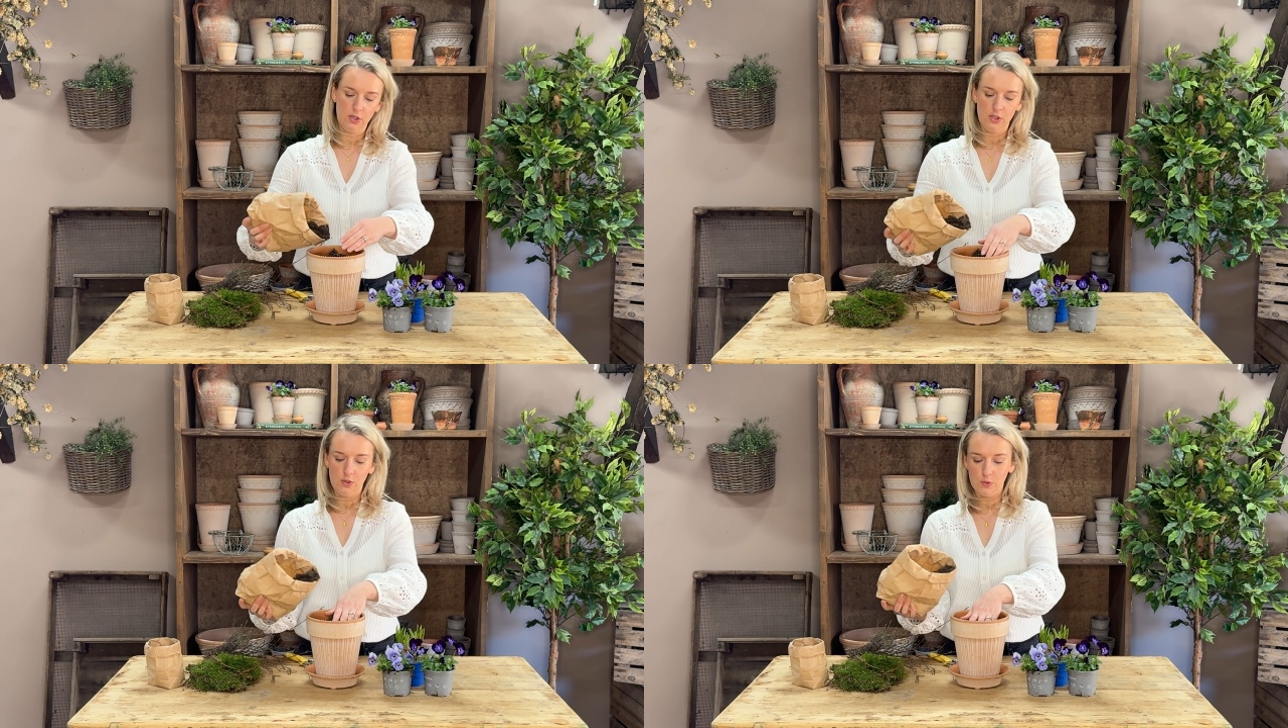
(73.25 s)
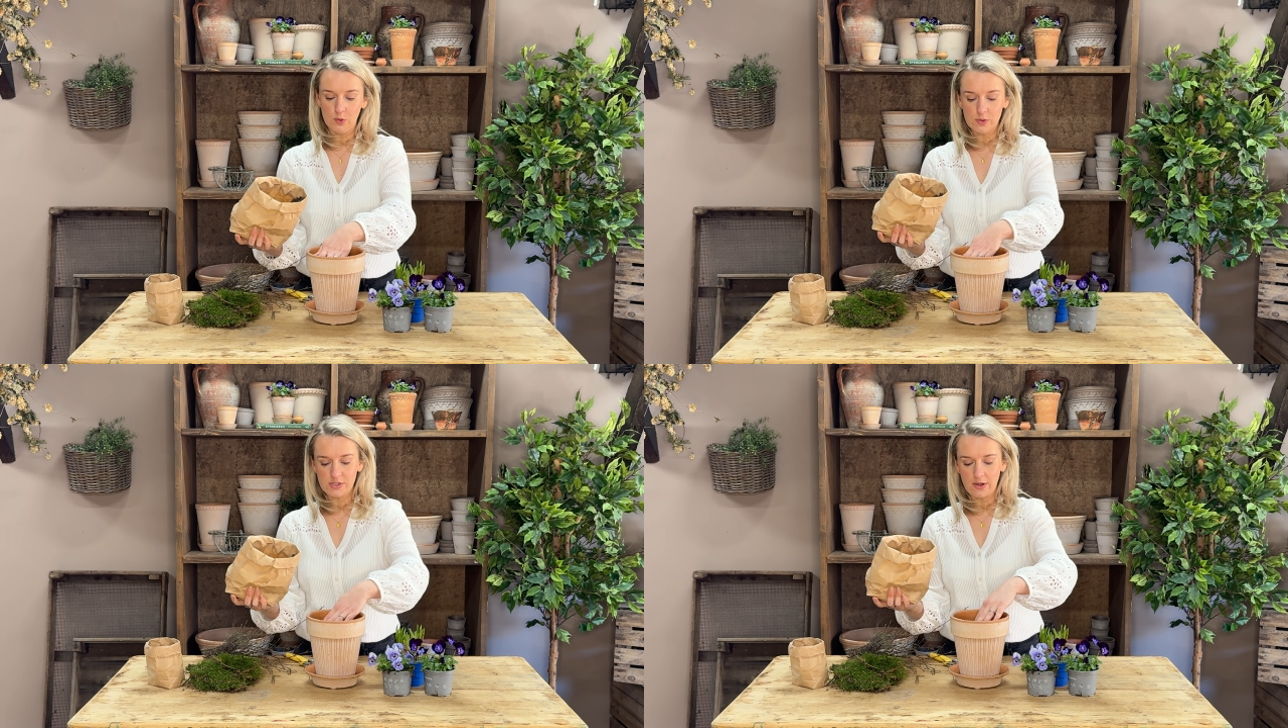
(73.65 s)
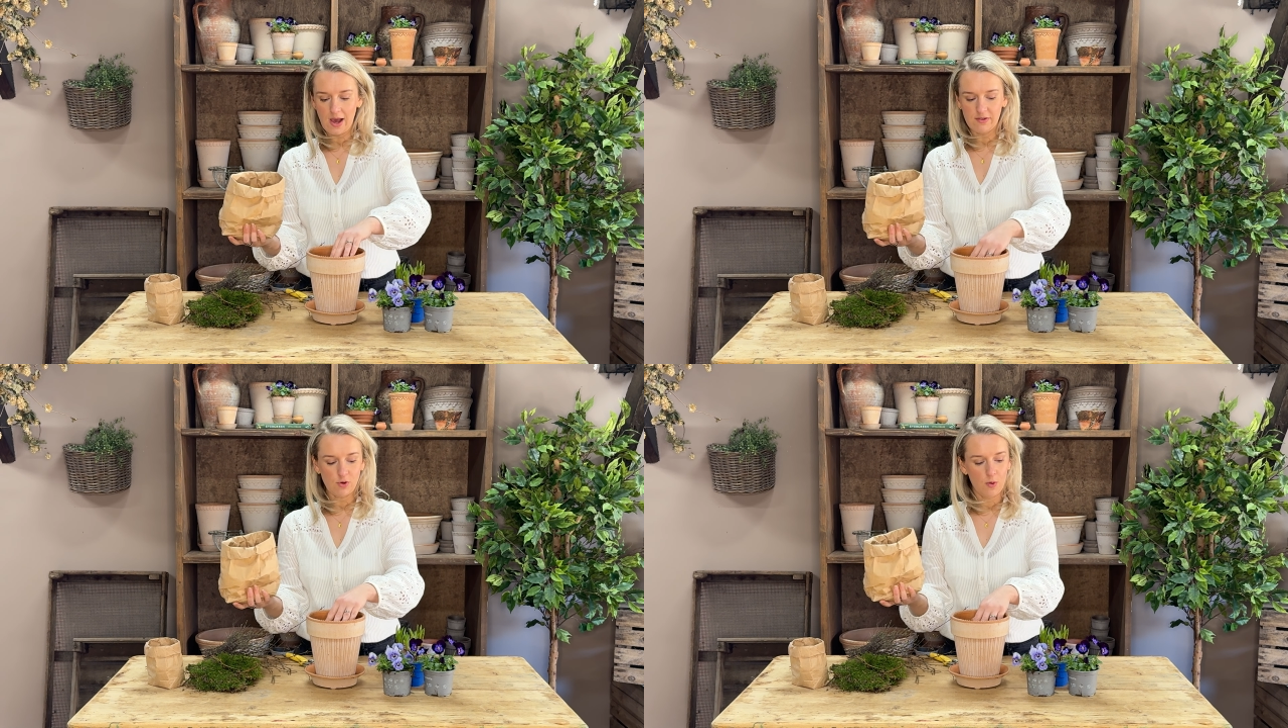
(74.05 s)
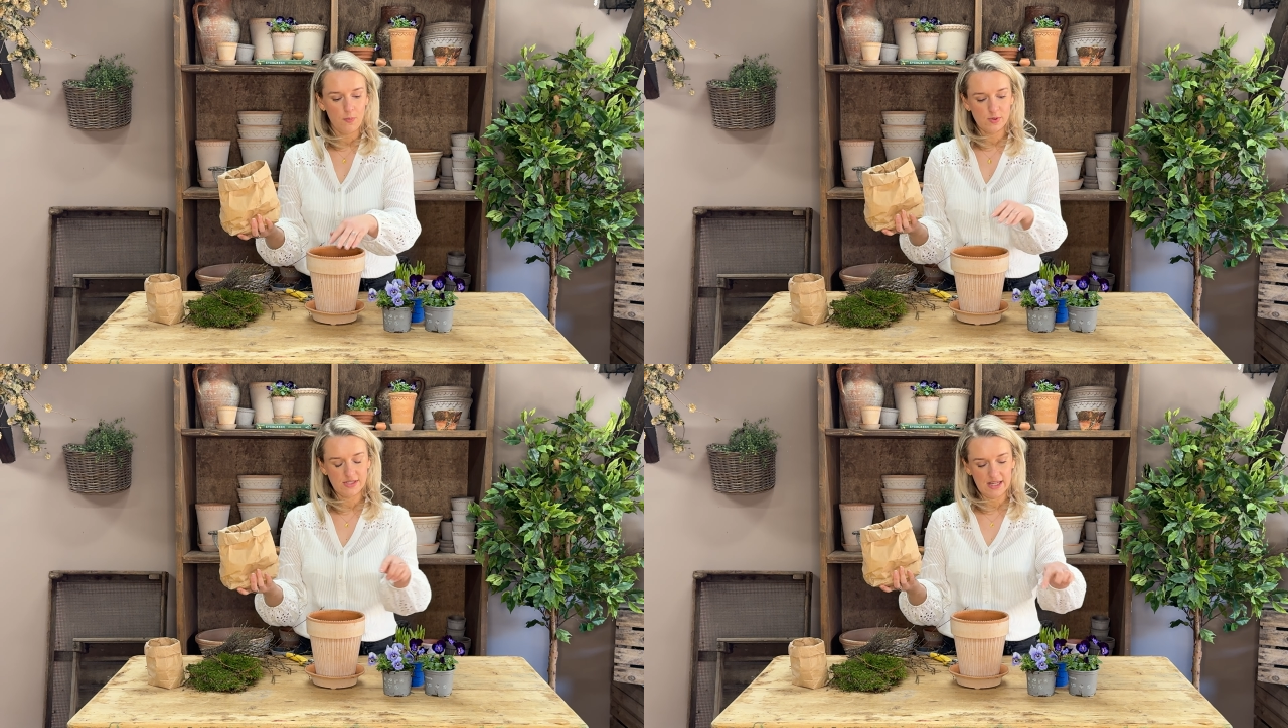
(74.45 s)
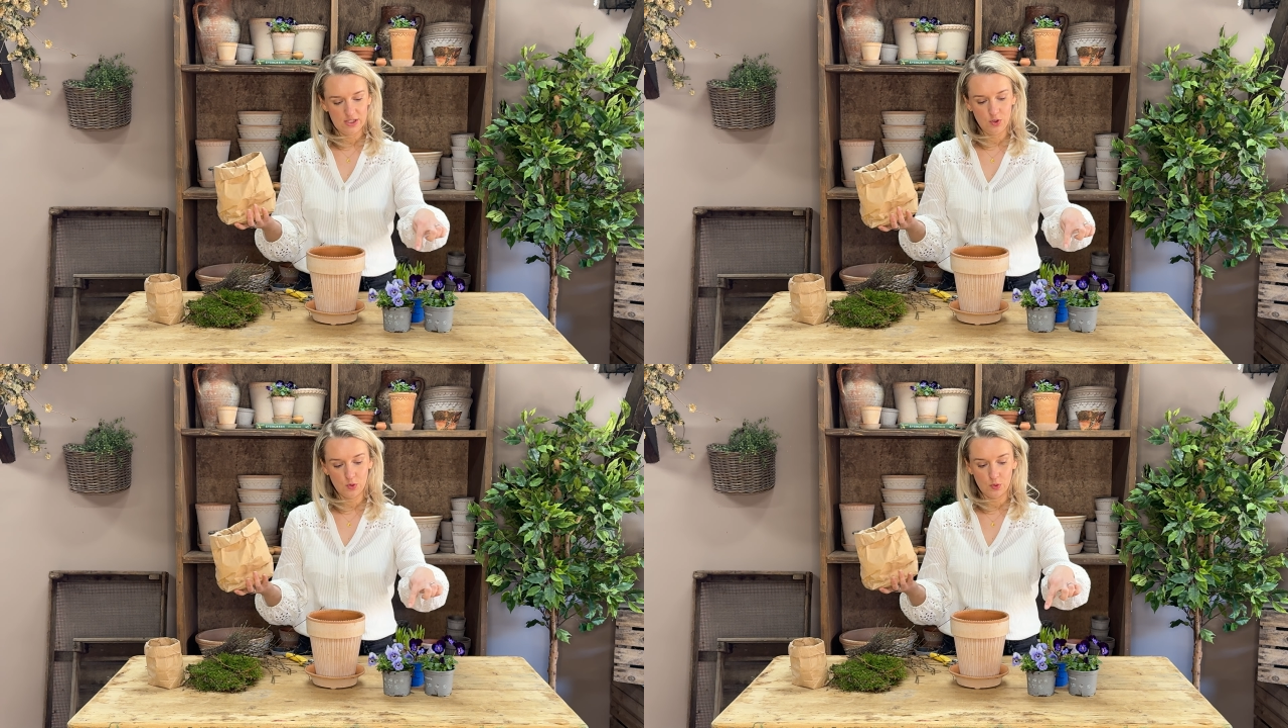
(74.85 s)
You will also have compost in
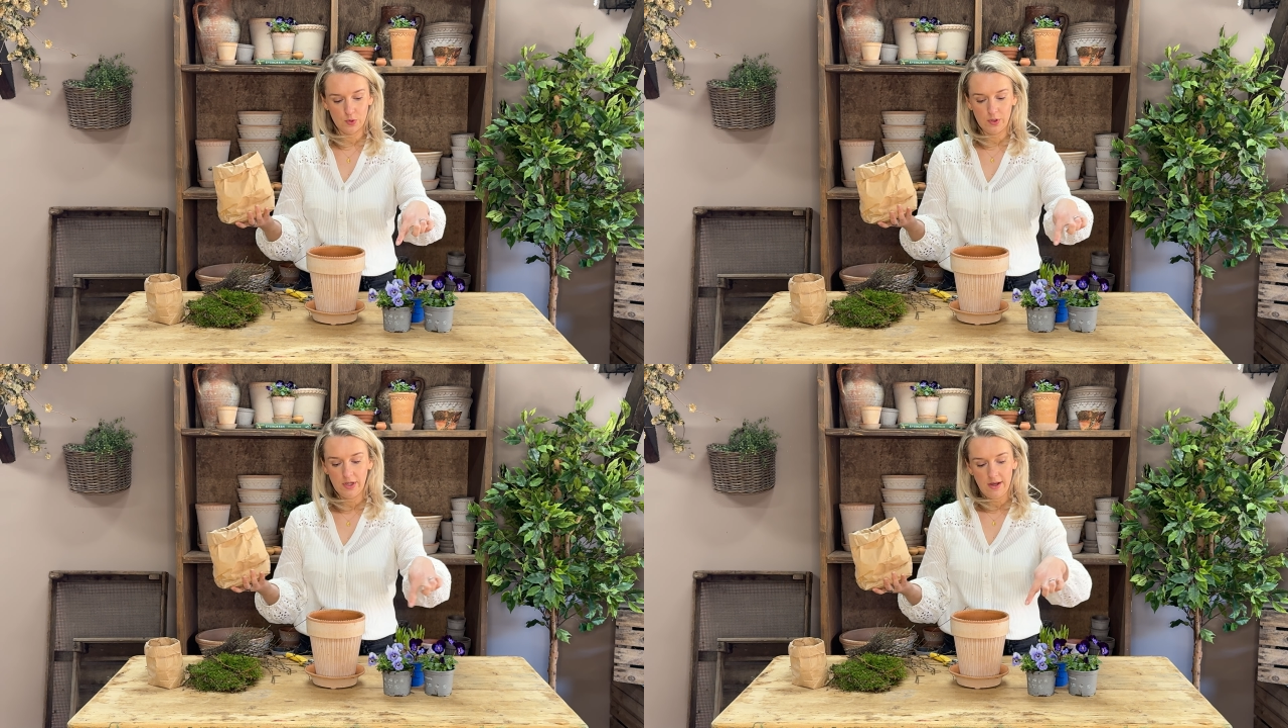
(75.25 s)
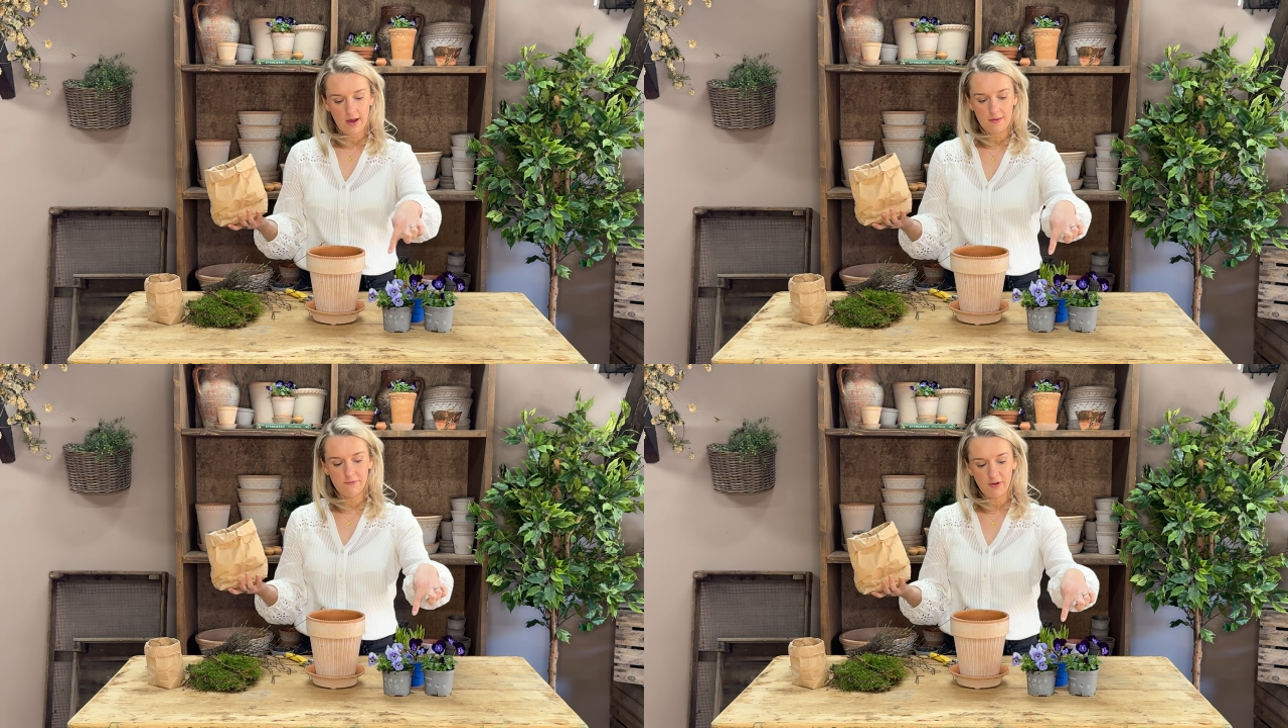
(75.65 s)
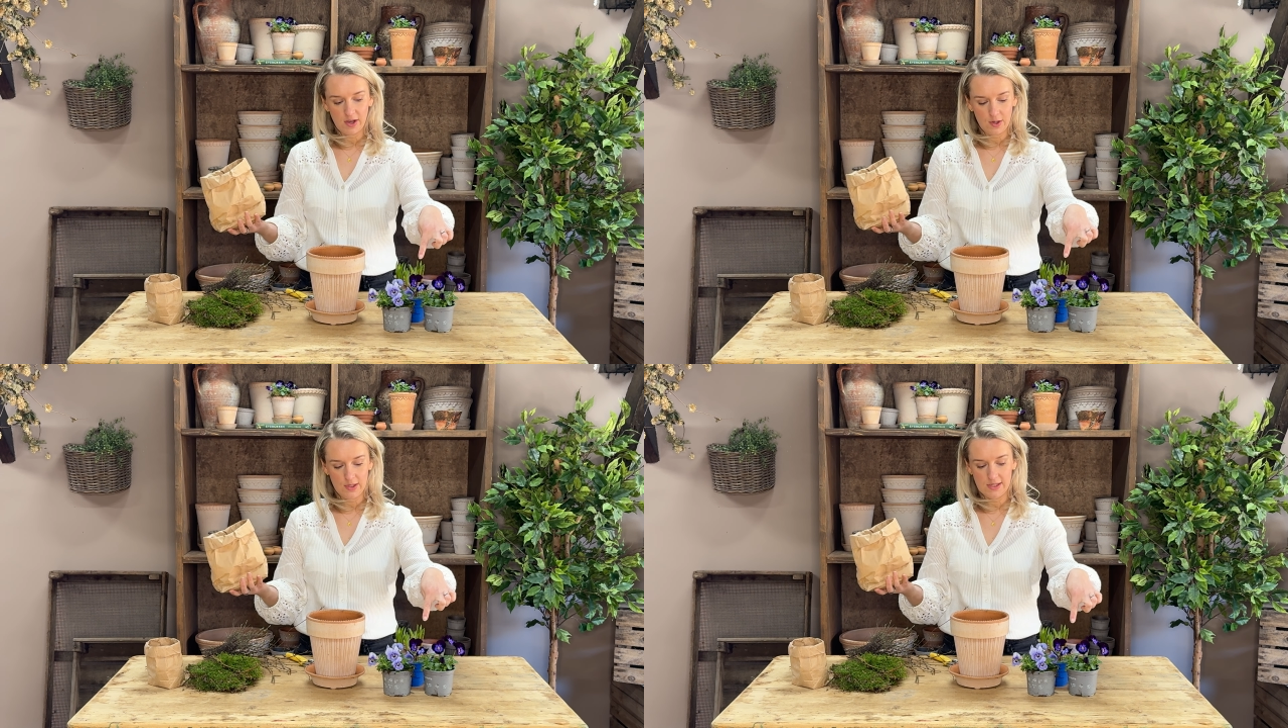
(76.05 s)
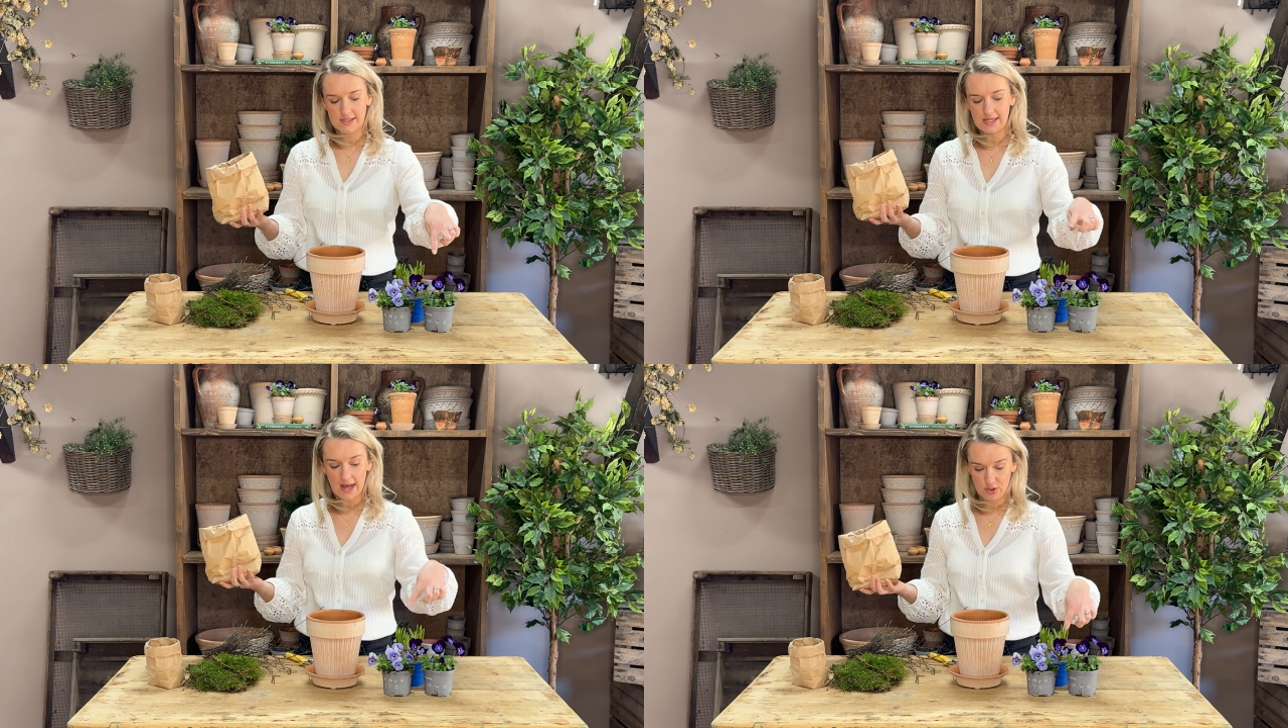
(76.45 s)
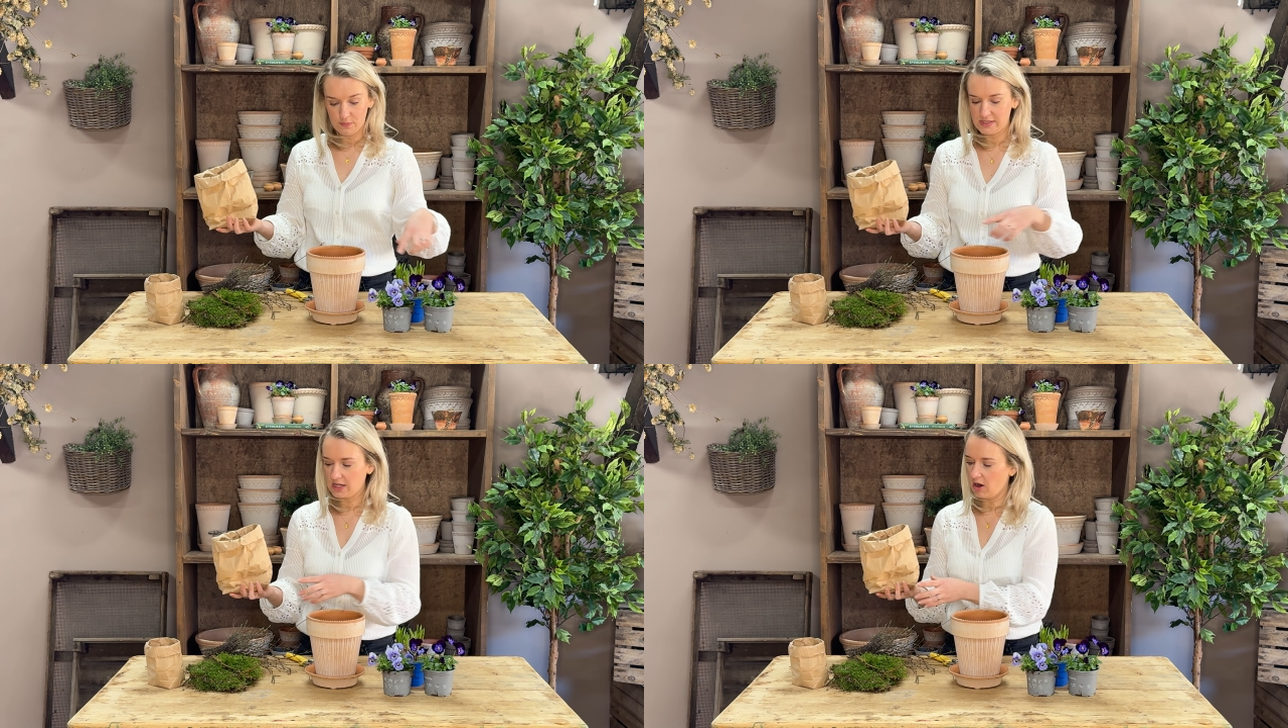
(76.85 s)
your violas and your
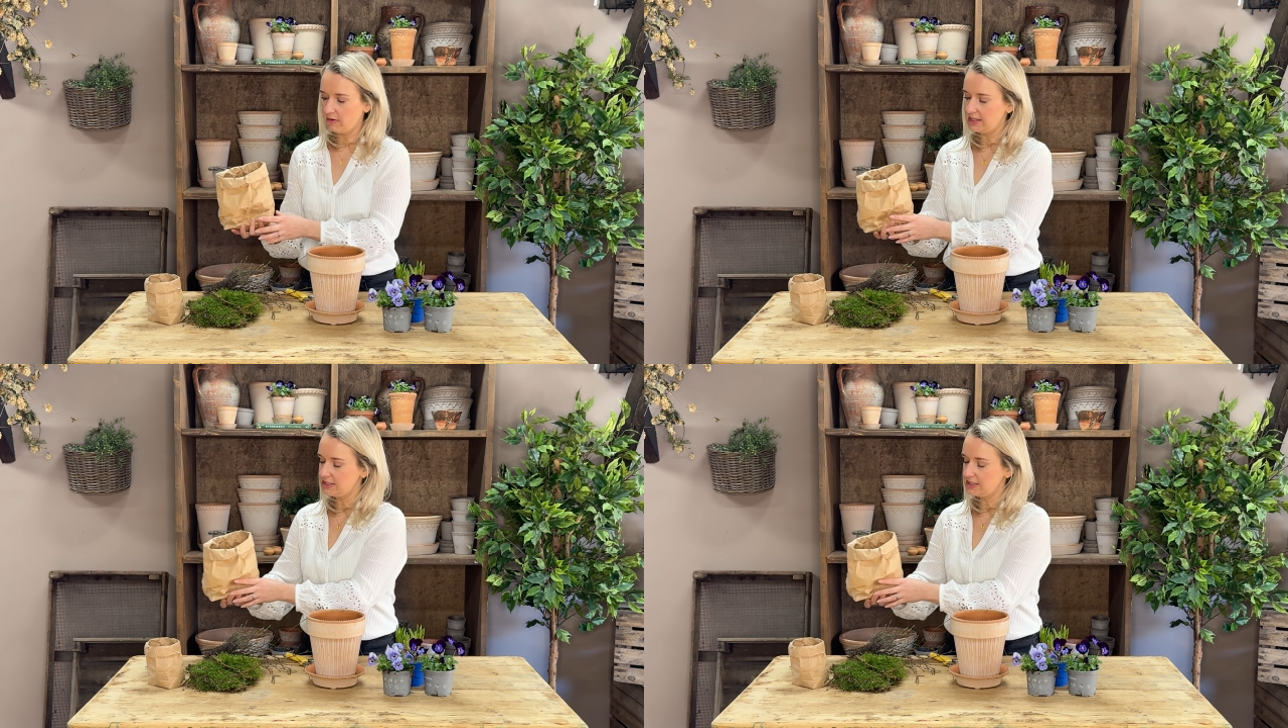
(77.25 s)
Muscari.